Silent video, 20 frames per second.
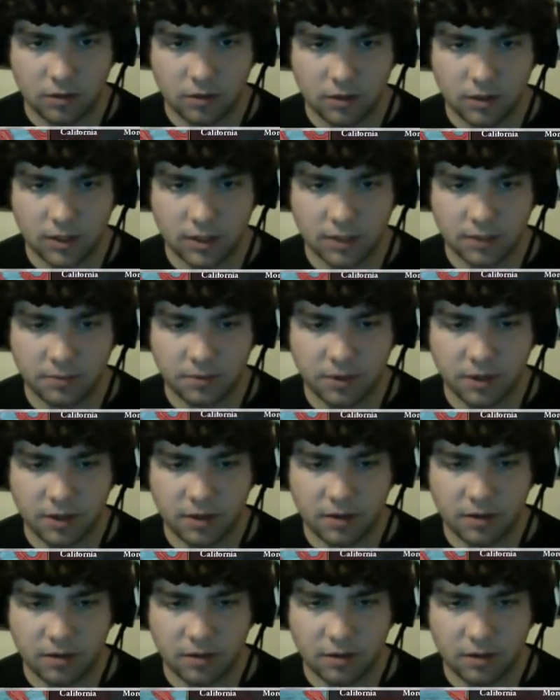Is the port?
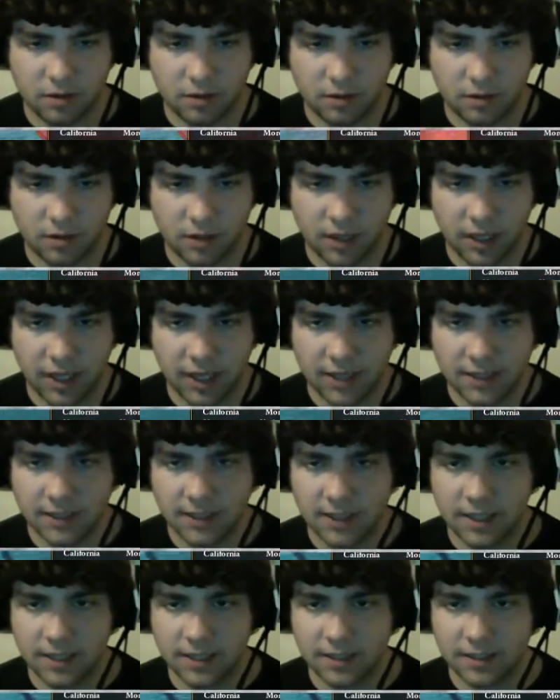I can't
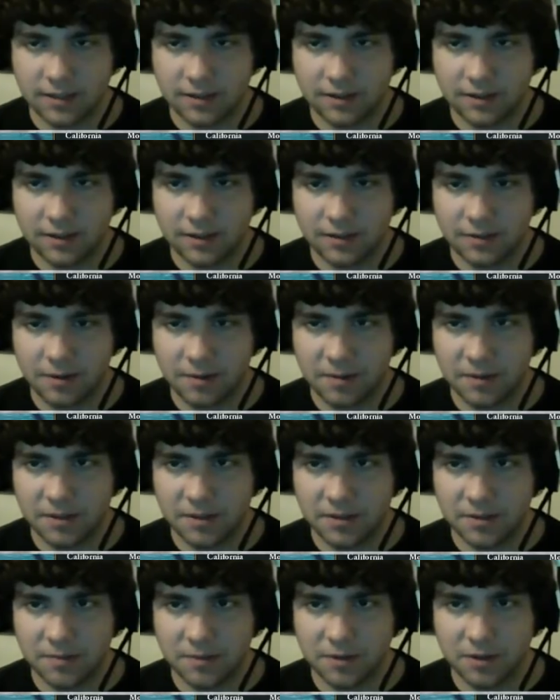see it. It's probably
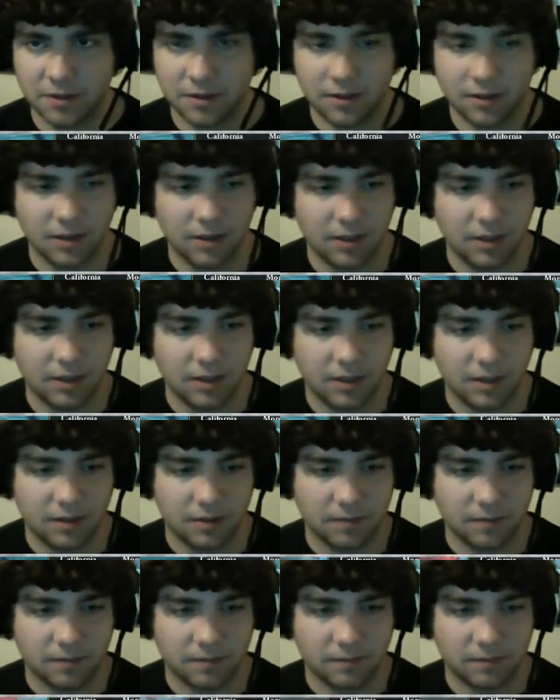too small.
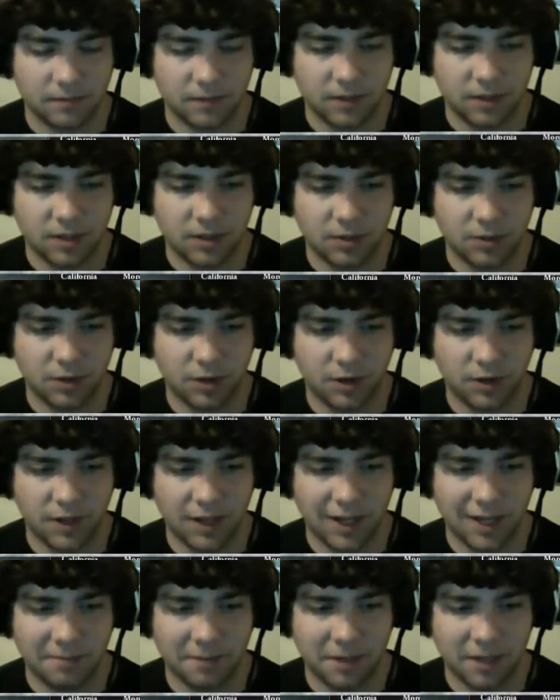So are they
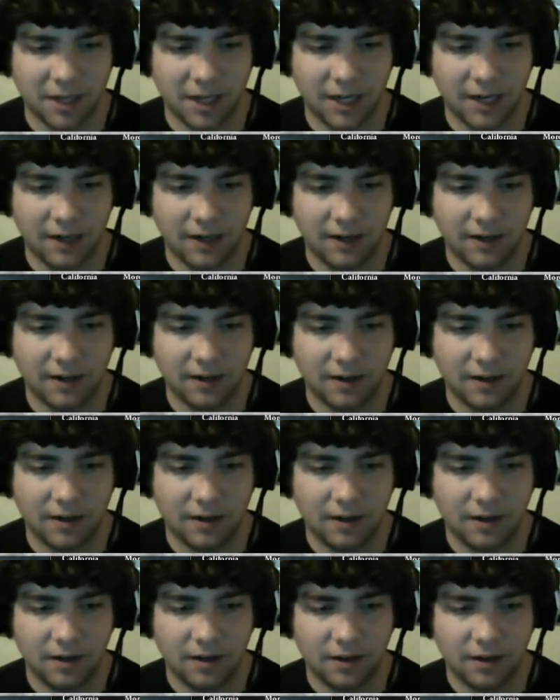getting blockaded?
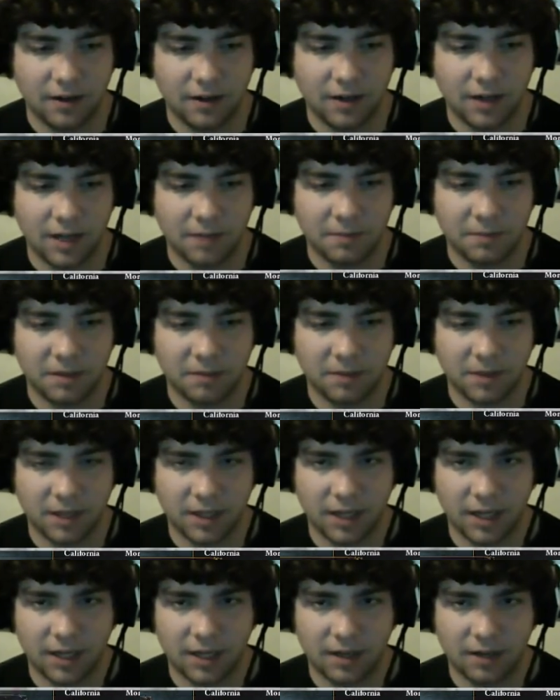Not being
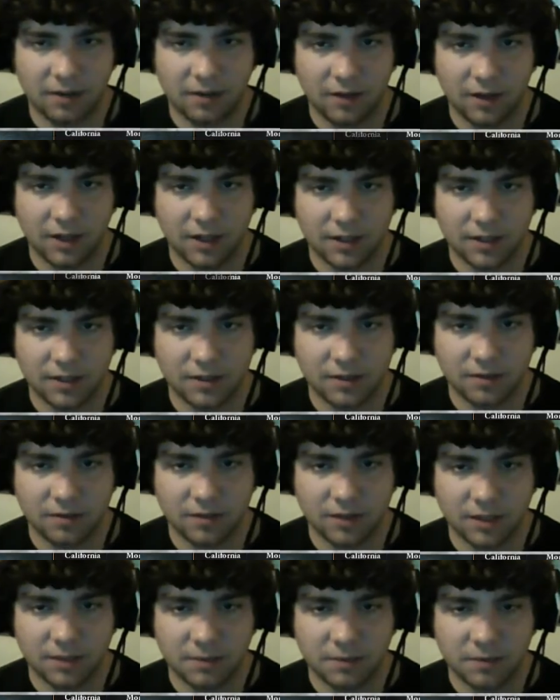blockaded. Okay, so
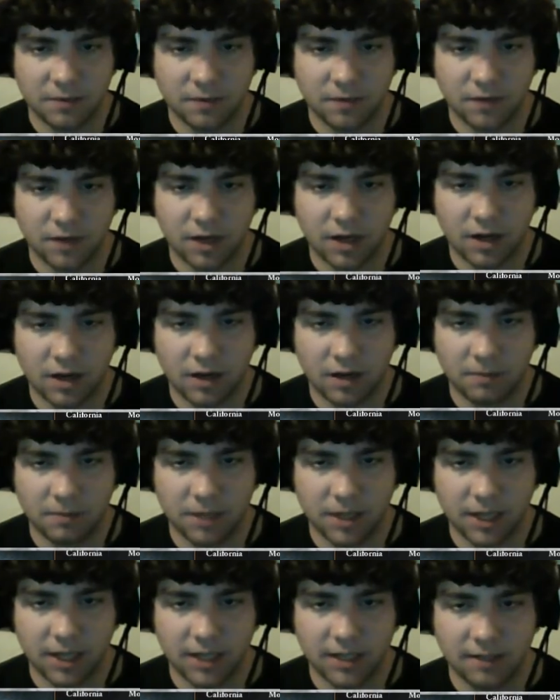let's move over here and
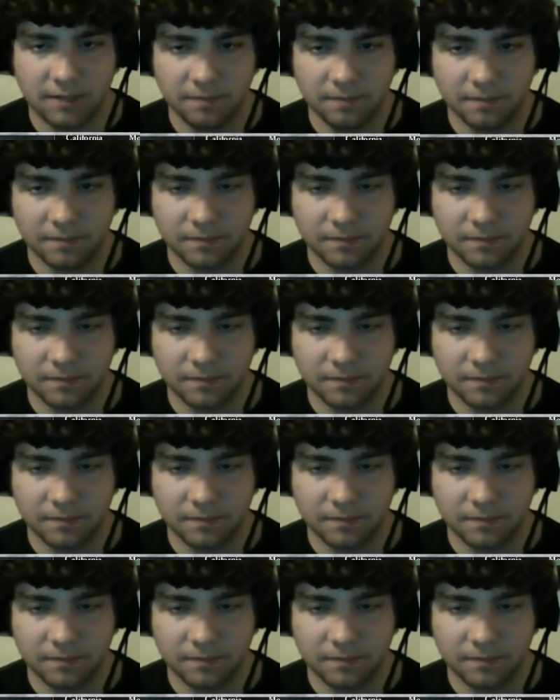blockade them.